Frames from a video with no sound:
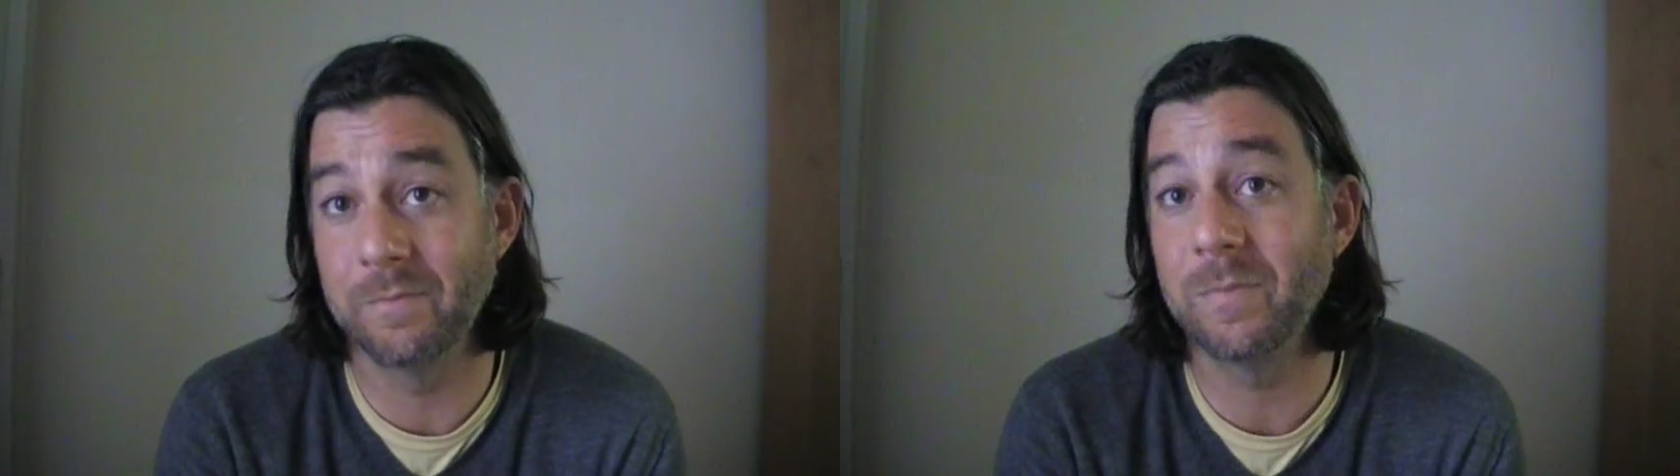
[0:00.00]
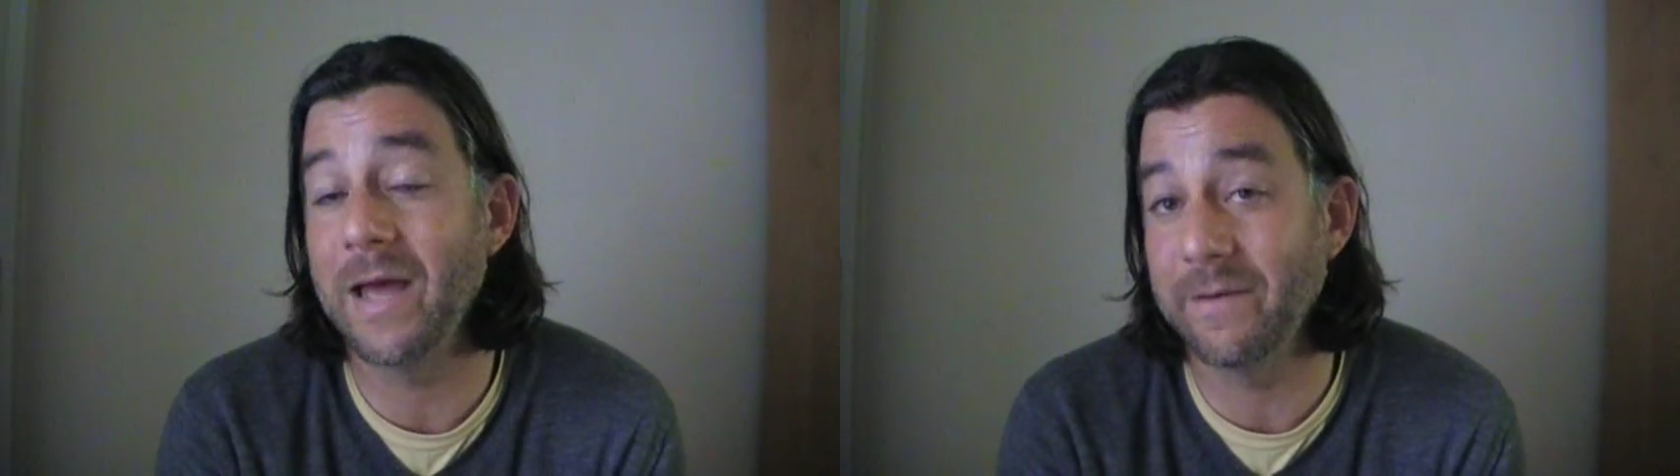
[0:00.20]

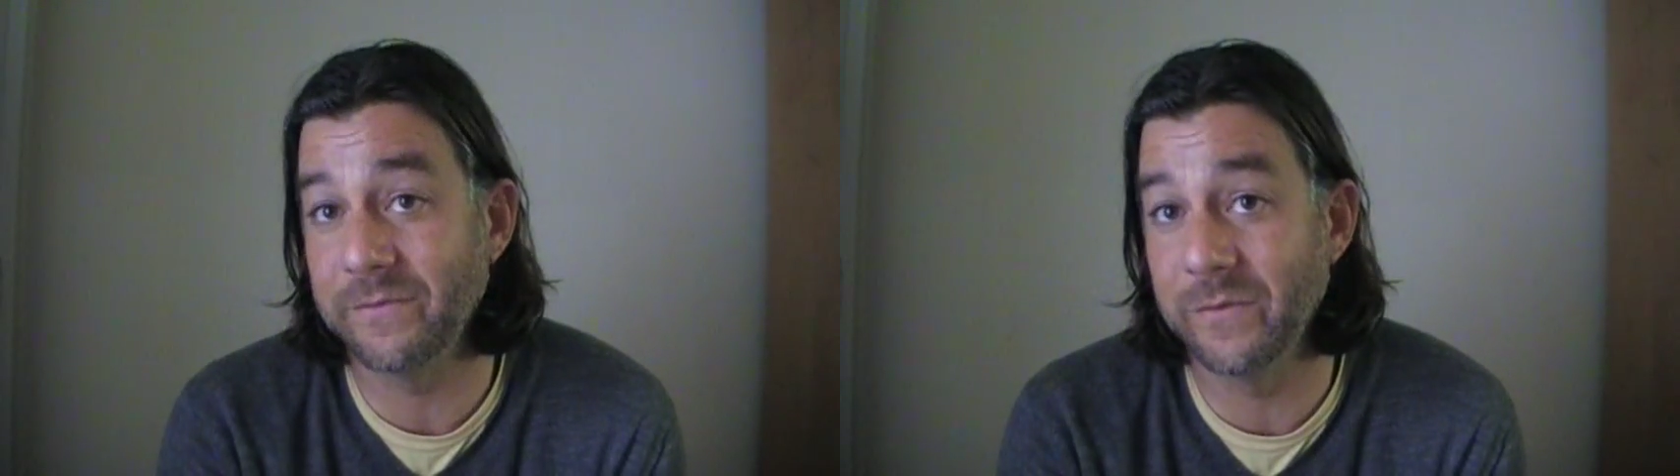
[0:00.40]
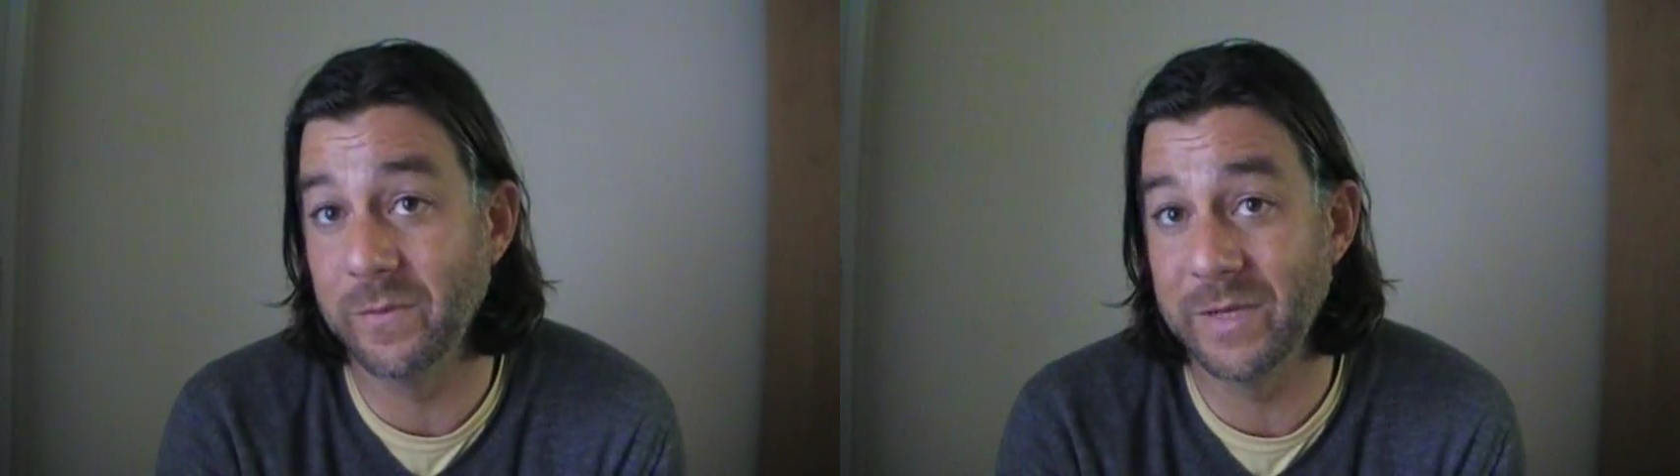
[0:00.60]

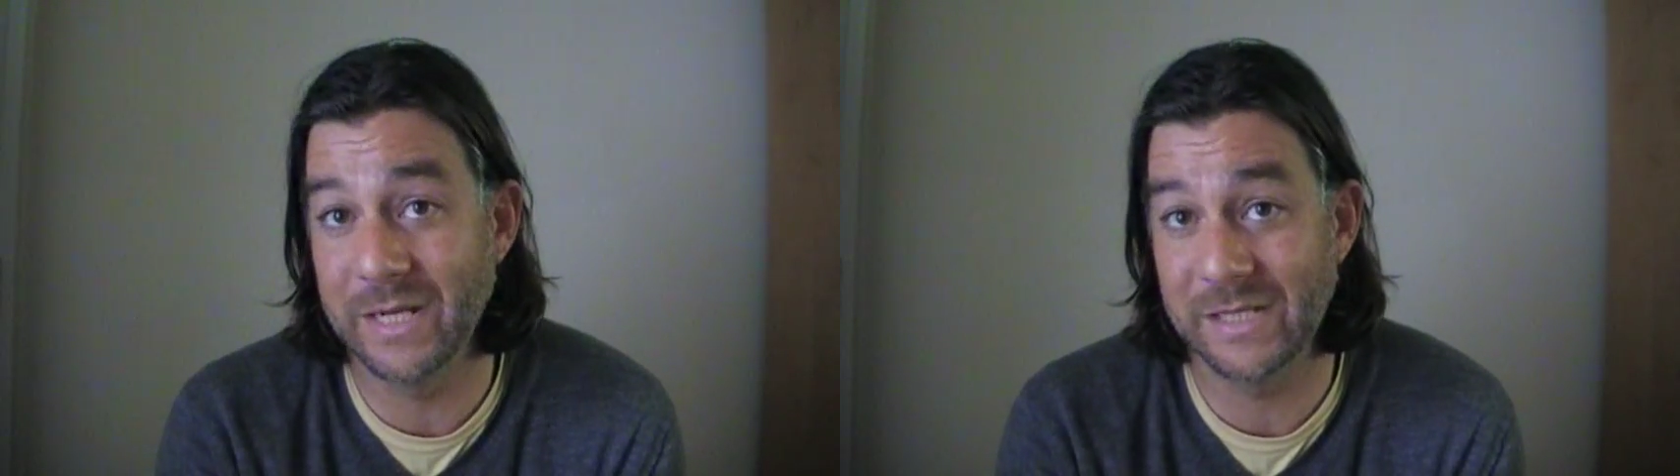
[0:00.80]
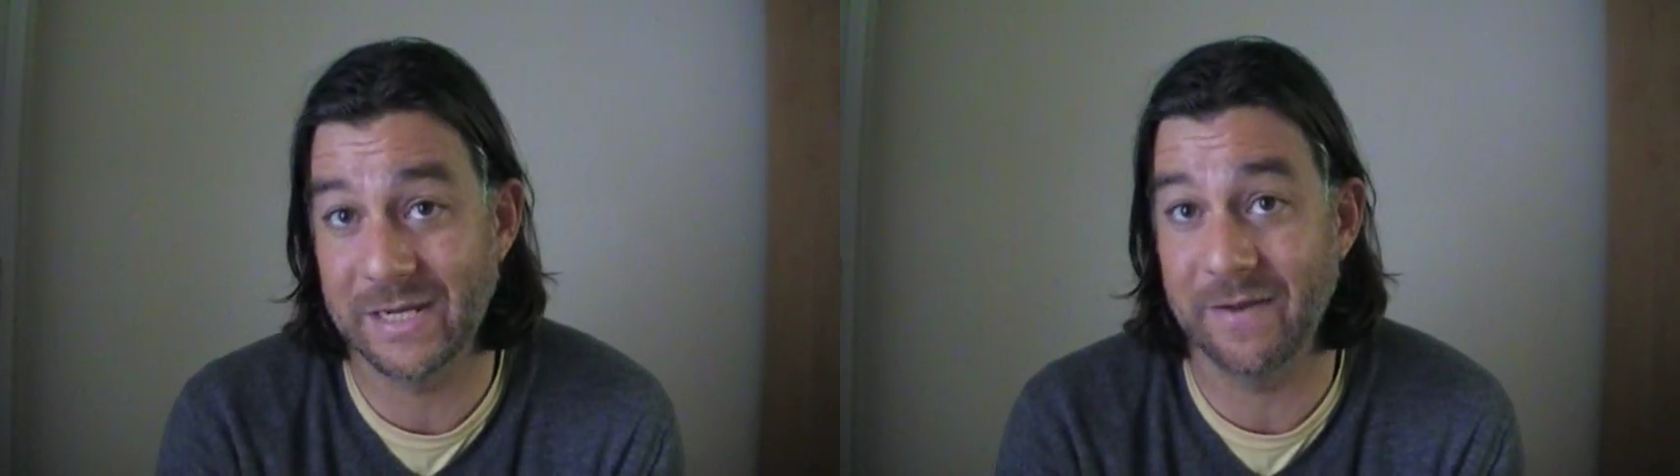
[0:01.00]
platform in
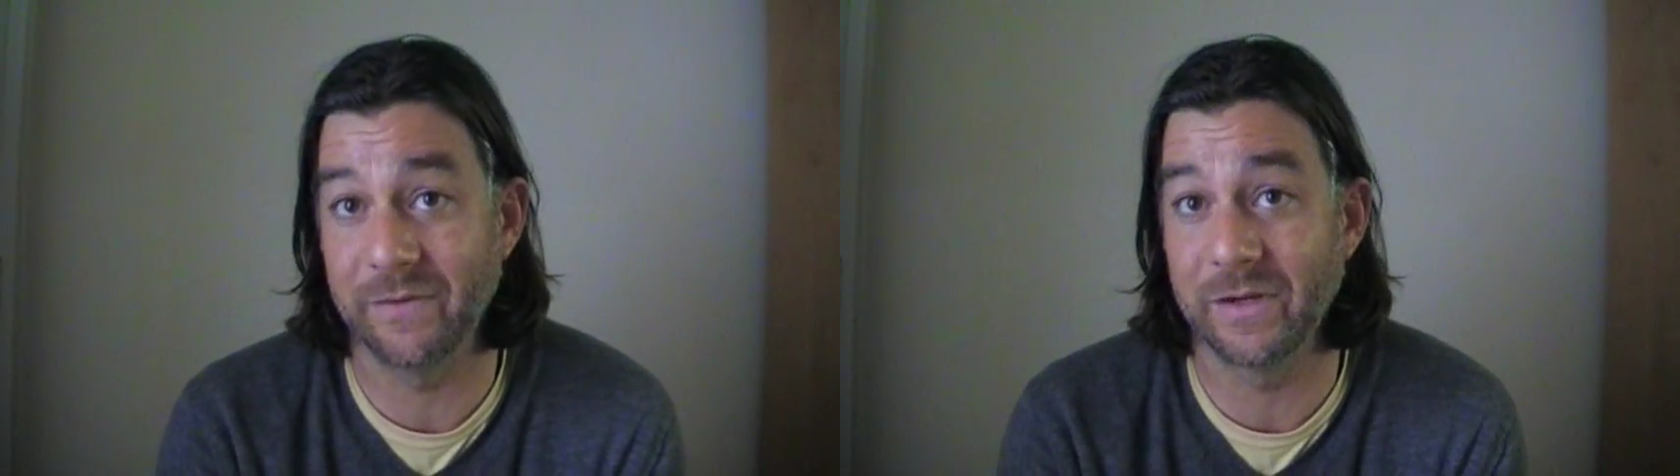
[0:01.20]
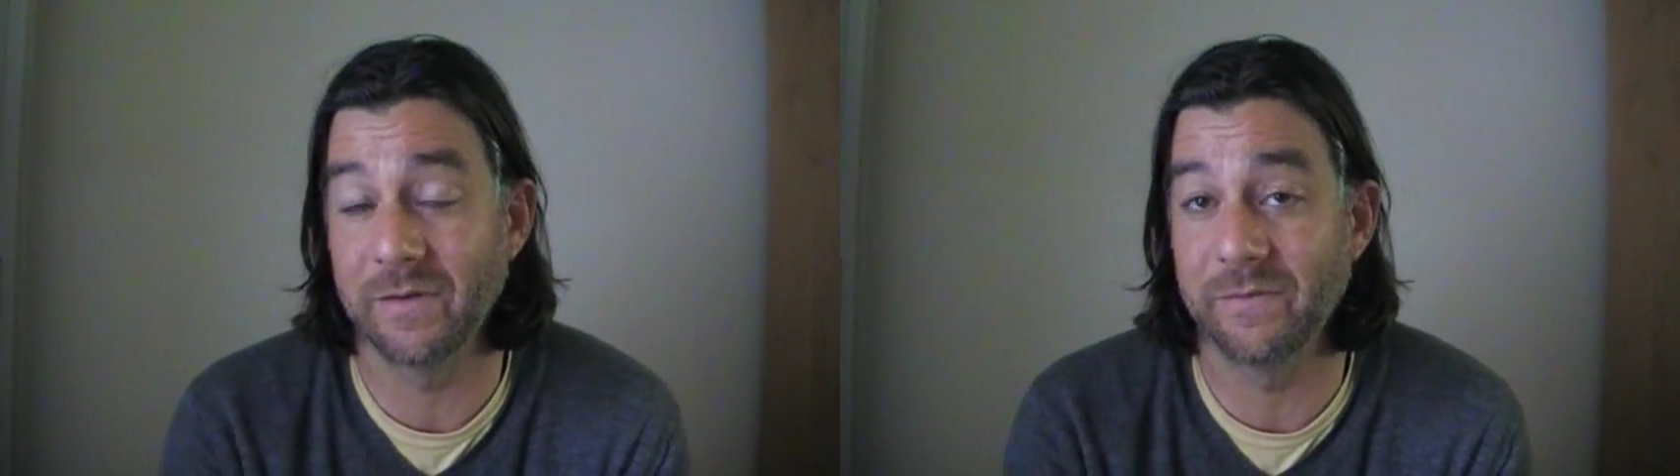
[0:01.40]
East
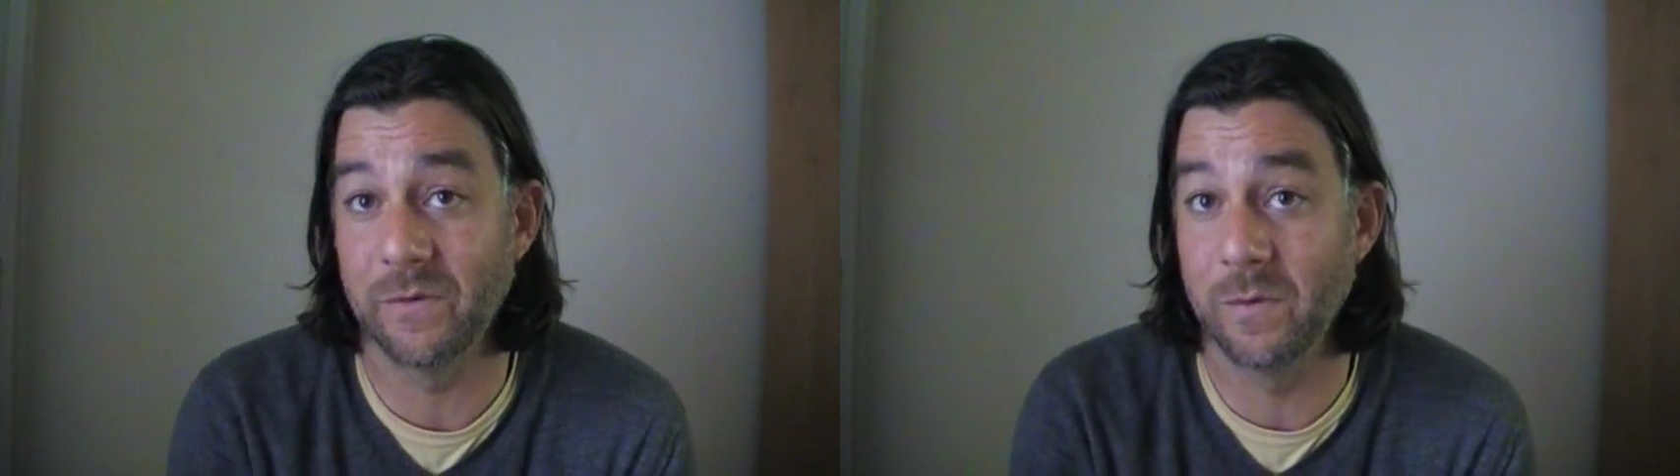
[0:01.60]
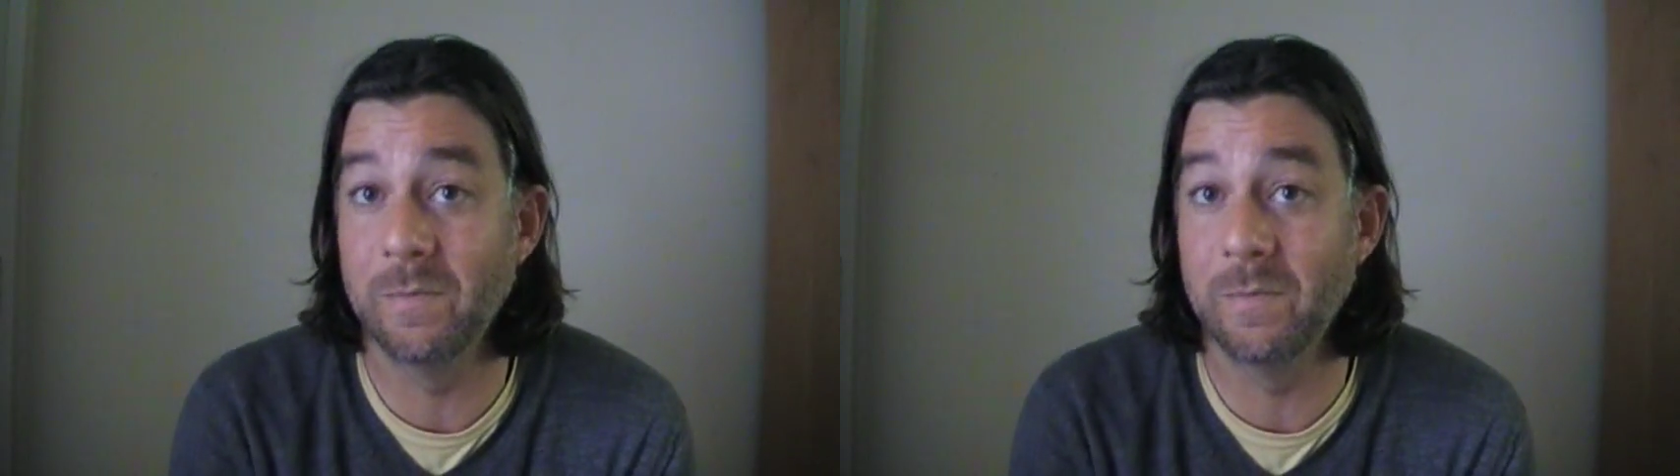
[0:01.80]
Africa for